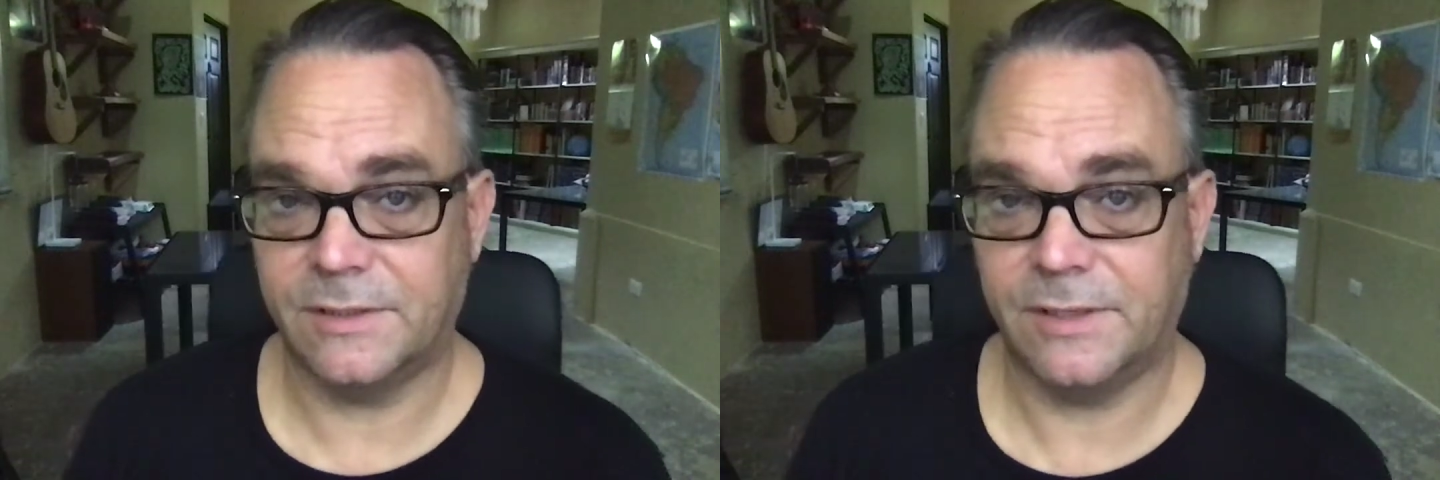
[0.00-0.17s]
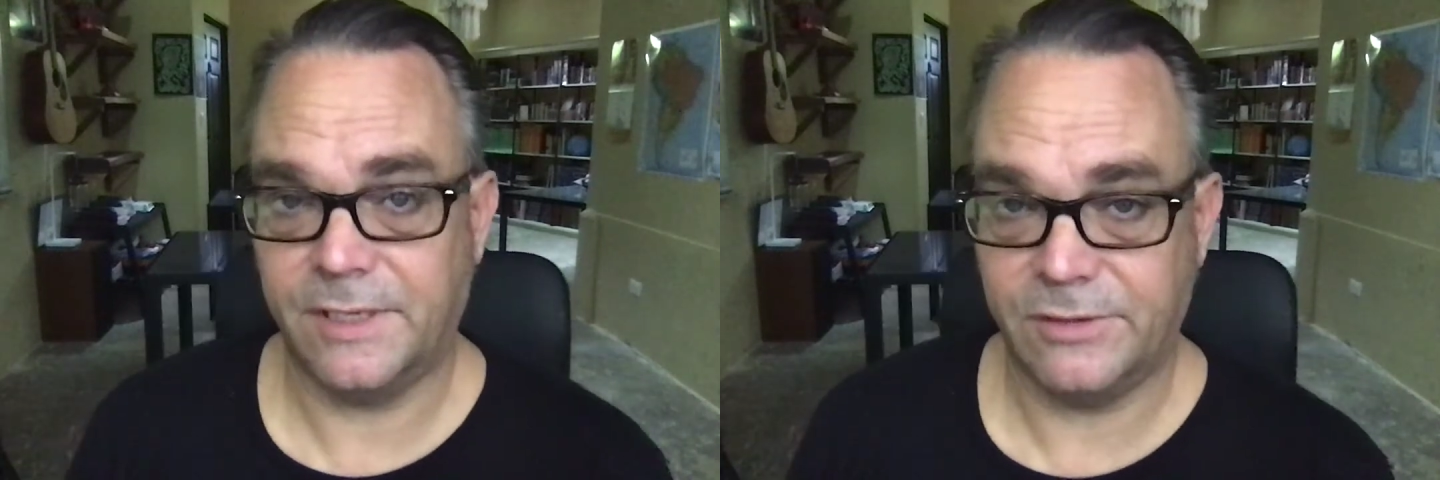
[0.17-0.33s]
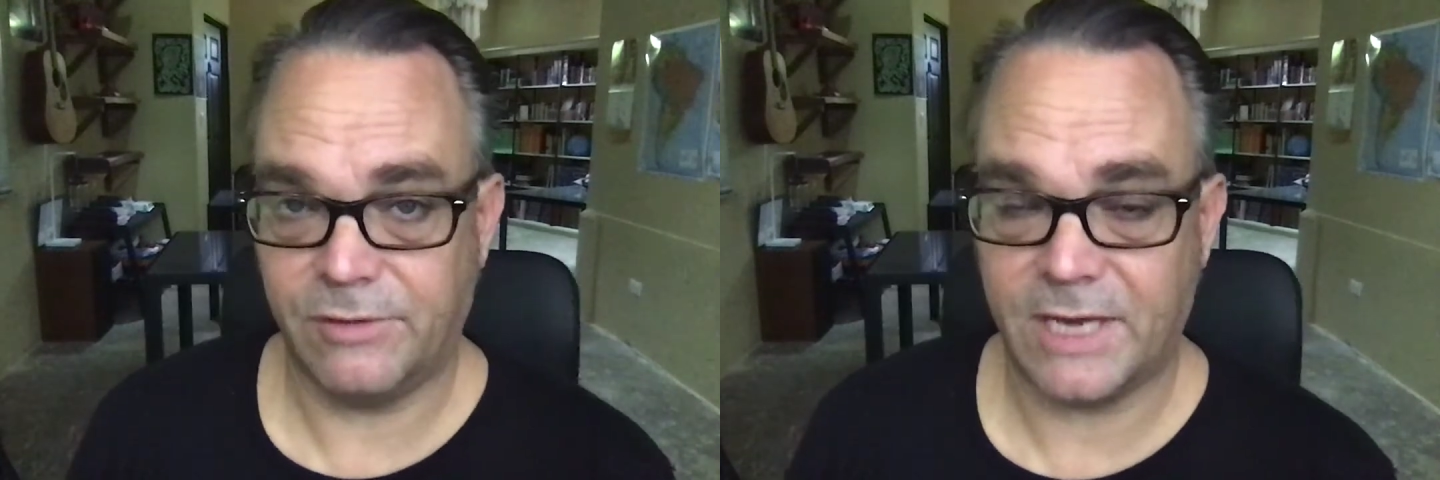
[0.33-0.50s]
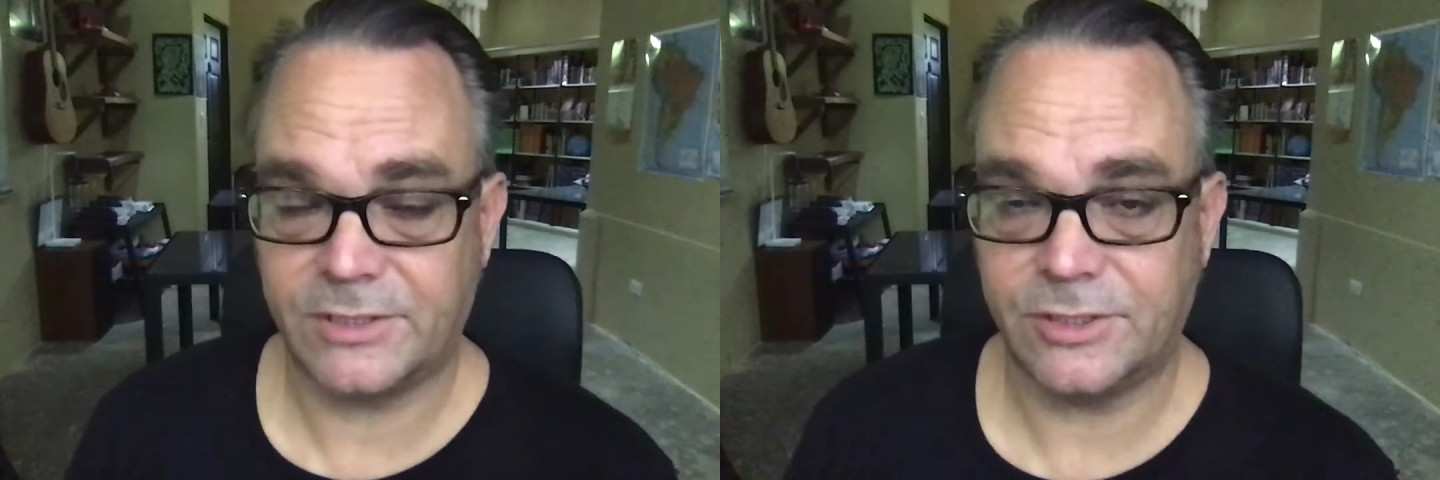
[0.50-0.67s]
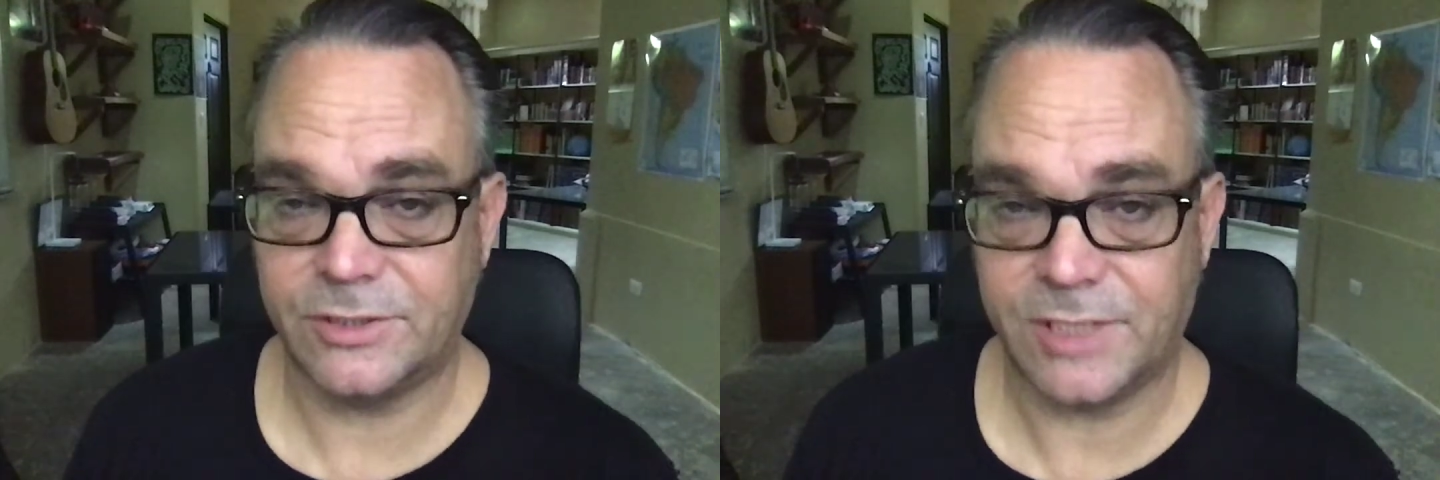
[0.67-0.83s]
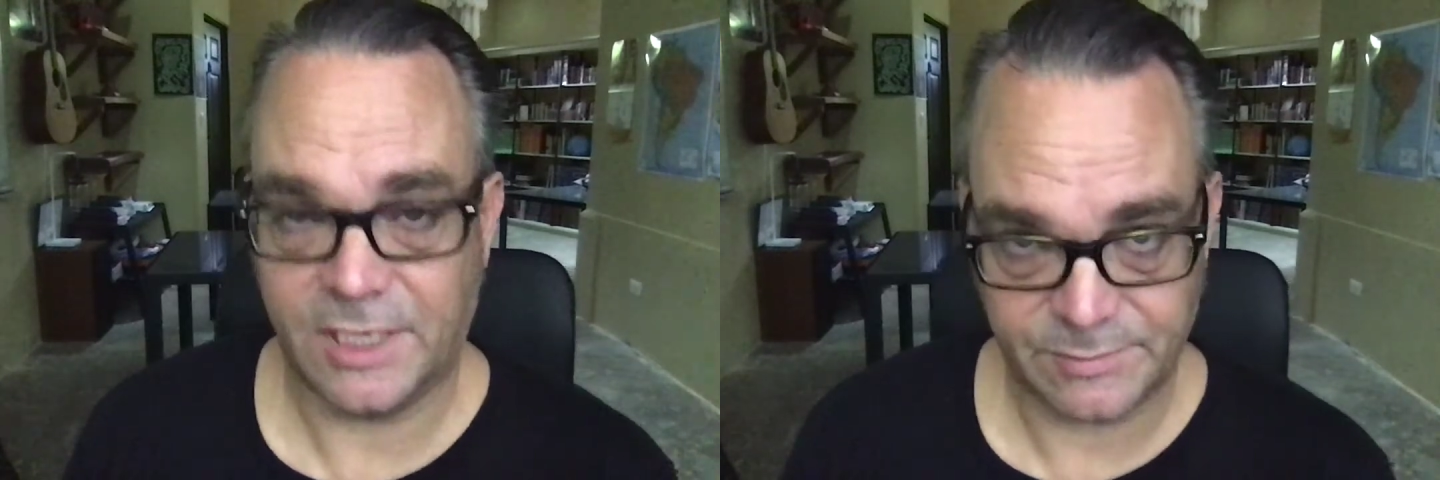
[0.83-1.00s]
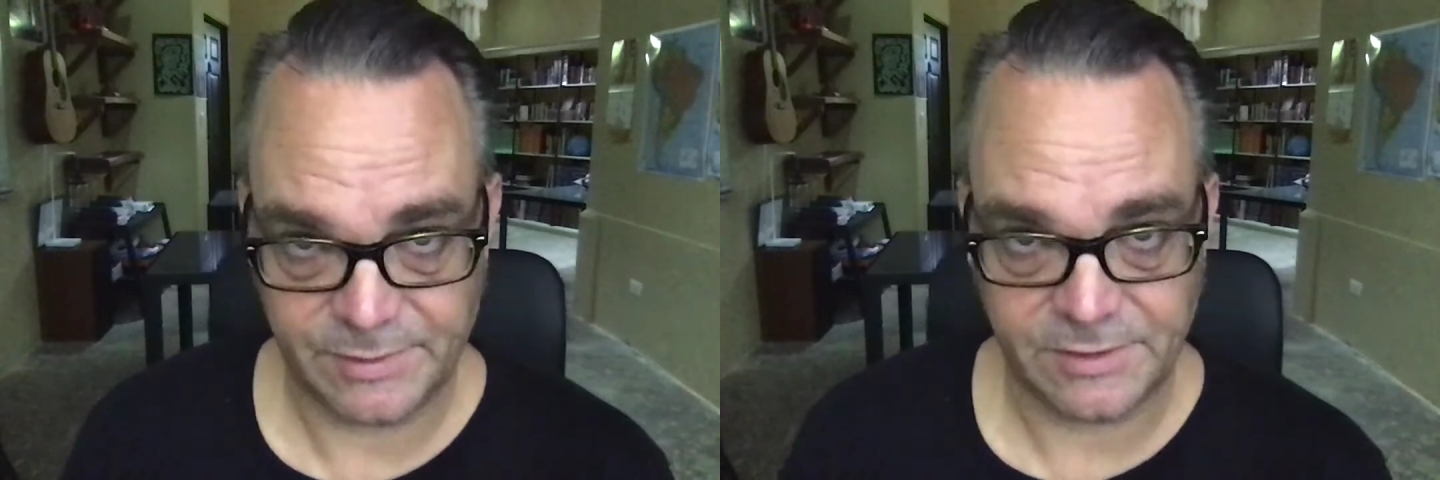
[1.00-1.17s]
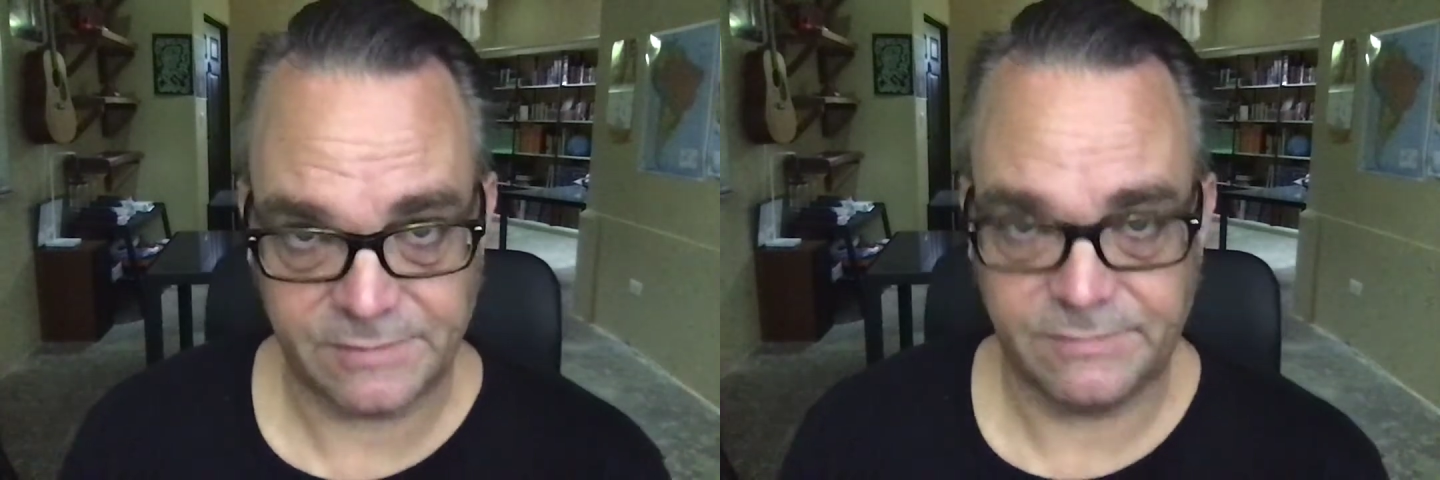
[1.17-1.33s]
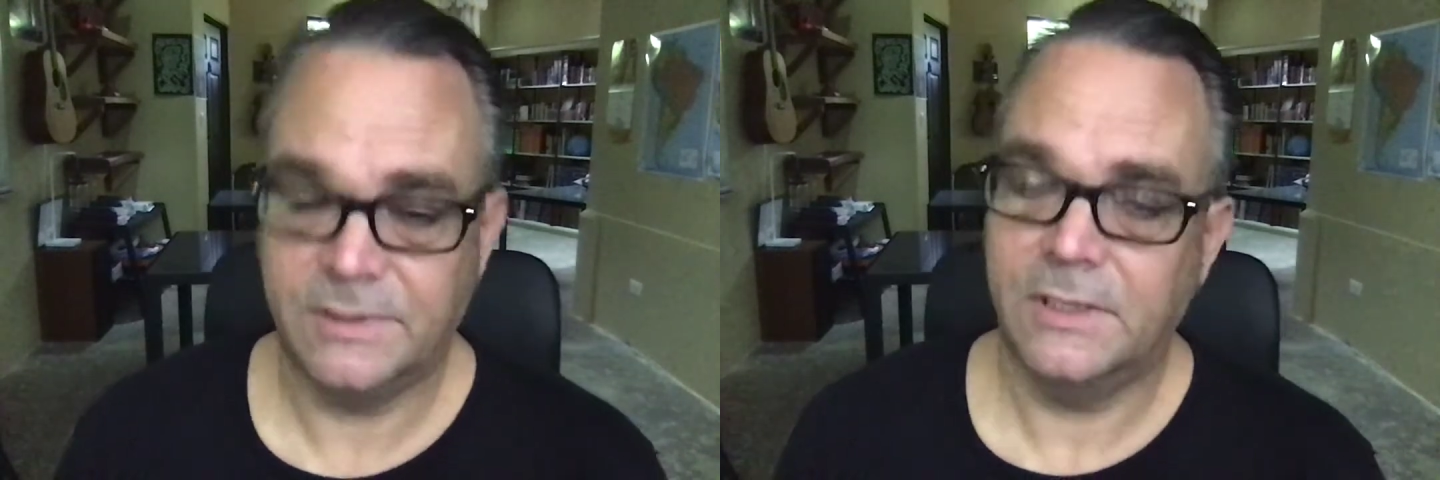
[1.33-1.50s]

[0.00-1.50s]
the director's husband.